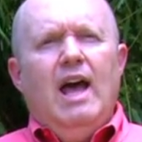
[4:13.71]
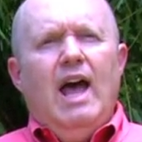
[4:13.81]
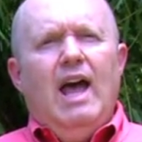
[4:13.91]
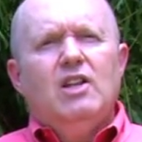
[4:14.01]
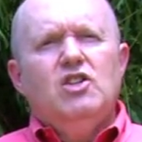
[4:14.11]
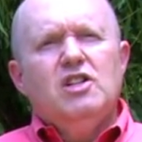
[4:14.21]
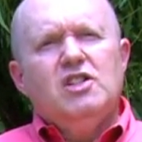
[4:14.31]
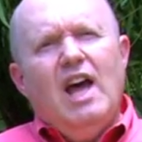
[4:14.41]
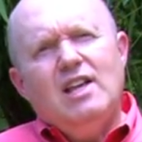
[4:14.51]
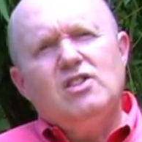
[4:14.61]
and just
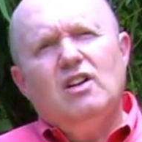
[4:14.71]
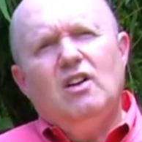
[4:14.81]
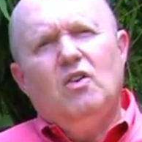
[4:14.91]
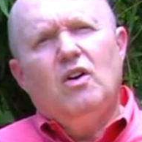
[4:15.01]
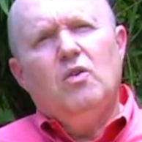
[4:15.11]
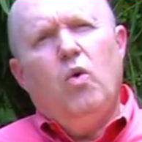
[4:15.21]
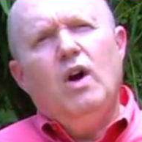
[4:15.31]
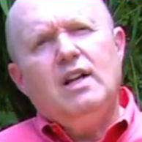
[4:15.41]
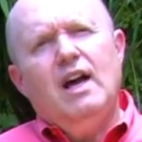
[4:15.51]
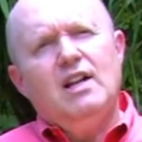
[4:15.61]
ask the Lord,
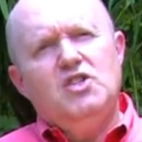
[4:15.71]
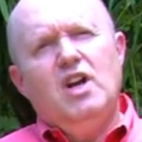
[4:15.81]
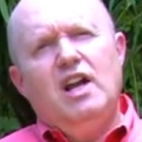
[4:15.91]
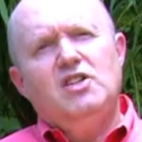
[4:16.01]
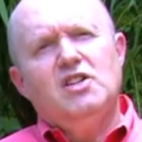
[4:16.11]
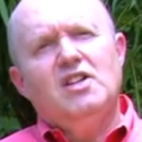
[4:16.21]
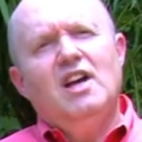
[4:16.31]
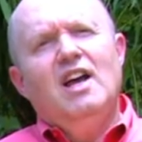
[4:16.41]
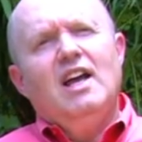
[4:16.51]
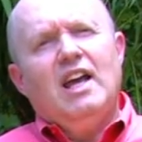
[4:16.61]
what kind of changes
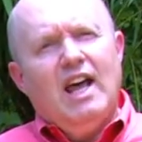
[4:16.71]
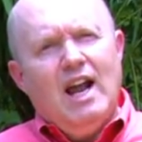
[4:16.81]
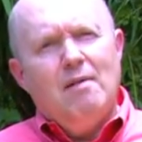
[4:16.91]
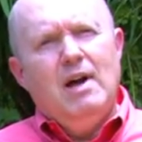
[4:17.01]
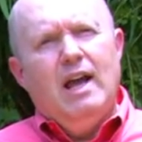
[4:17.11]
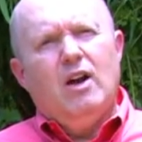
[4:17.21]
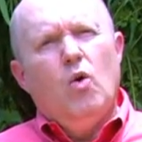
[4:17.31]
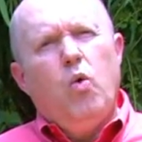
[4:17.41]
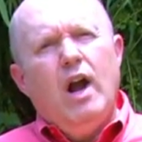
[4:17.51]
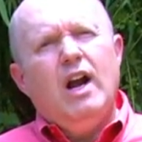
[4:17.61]
can I make?
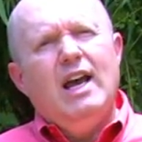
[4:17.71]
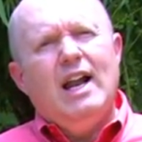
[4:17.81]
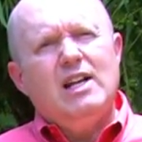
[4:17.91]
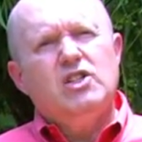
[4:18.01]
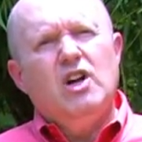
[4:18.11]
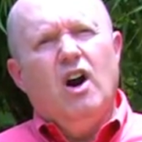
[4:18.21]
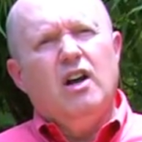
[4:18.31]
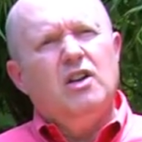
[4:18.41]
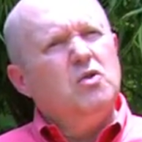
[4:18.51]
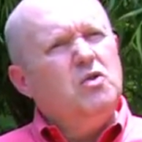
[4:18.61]
Where can I start?
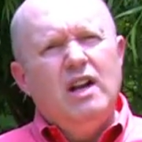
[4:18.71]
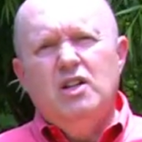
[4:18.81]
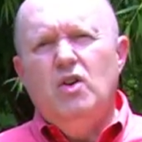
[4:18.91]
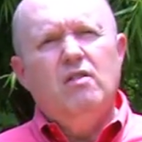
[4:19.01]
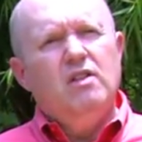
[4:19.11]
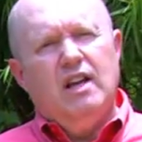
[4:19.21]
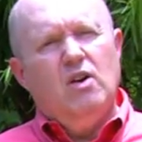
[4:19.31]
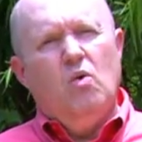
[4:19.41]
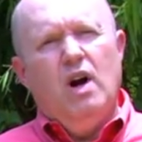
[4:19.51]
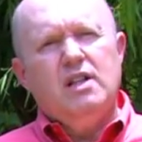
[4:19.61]
Don't try to do everything at
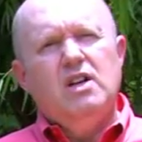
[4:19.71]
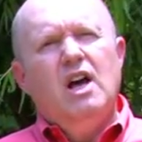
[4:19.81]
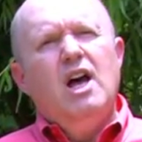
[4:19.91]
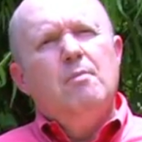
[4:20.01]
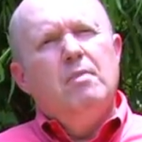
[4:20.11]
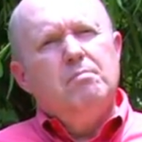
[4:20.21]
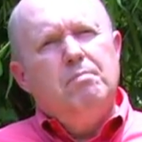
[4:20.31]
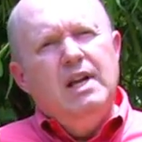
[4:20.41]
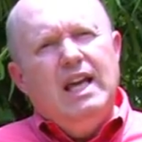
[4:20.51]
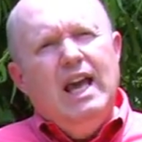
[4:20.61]
once, but
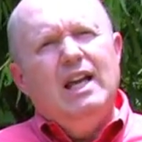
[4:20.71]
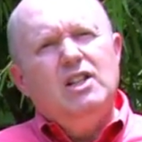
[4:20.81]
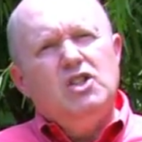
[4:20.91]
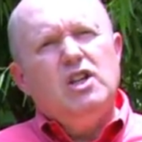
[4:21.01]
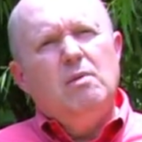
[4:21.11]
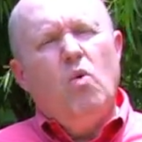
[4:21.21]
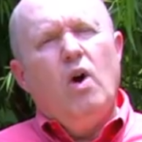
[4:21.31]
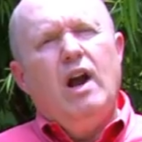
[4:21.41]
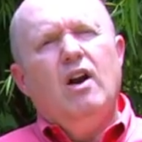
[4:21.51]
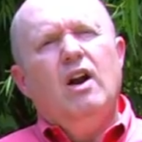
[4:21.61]
begin
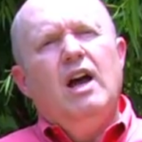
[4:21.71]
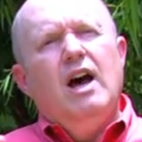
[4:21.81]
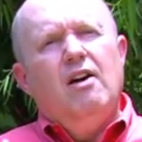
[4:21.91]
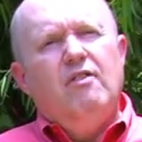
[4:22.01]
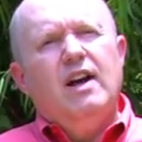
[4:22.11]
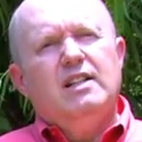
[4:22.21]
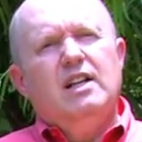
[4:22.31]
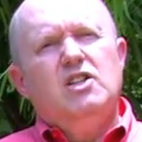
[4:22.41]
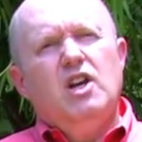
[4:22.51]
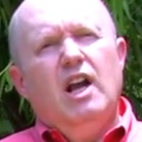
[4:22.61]
somewhere
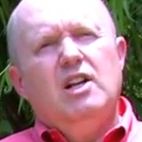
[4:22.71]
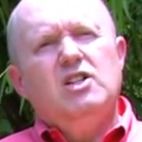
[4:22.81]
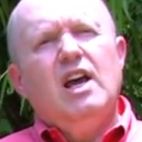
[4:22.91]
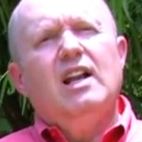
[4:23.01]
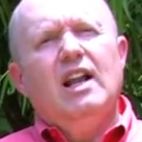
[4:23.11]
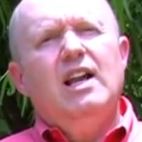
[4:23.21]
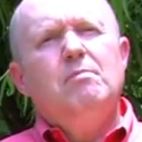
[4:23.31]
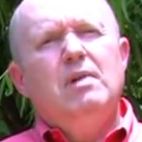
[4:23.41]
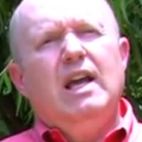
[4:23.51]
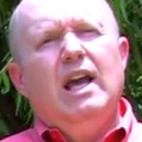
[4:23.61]
affecting change and let it
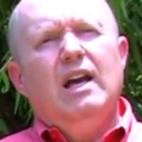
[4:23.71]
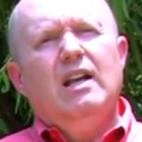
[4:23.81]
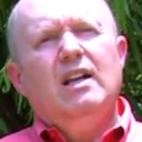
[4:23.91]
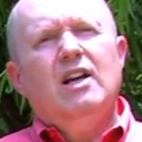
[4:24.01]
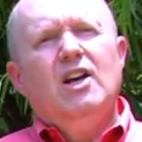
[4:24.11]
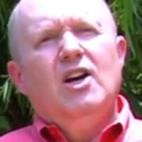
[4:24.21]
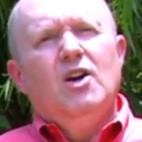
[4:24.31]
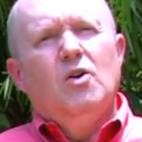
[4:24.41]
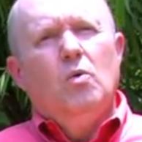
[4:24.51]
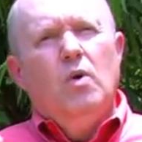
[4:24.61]
begin
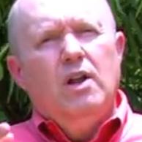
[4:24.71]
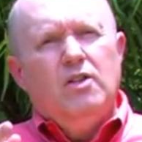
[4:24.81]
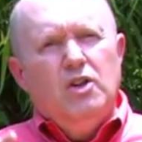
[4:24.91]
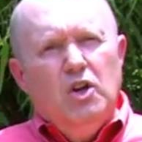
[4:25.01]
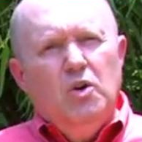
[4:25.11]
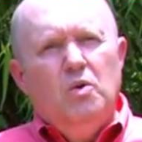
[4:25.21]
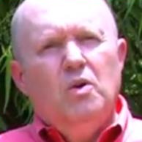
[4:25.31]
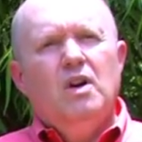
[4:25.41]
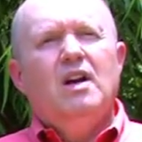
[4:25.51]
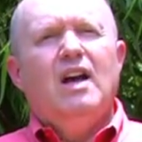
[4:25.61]
with you
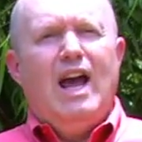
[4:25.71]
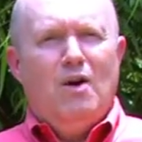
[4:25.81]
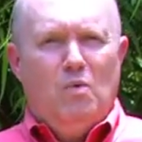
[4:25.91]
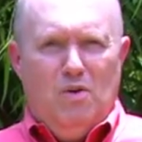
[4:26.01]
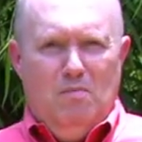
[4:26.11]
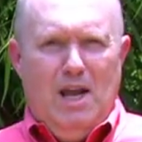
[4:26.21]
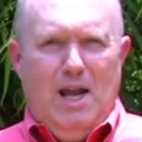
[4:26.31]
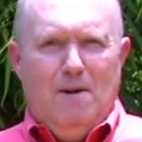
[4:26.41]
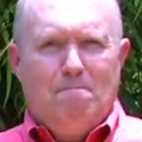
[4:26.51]
and with me.